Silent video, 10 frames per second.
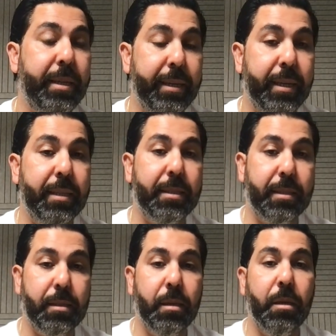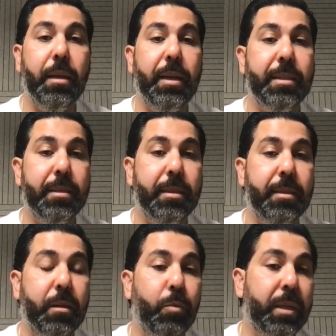and let's
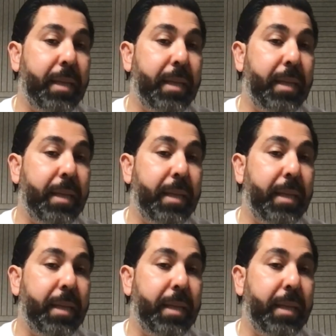understand what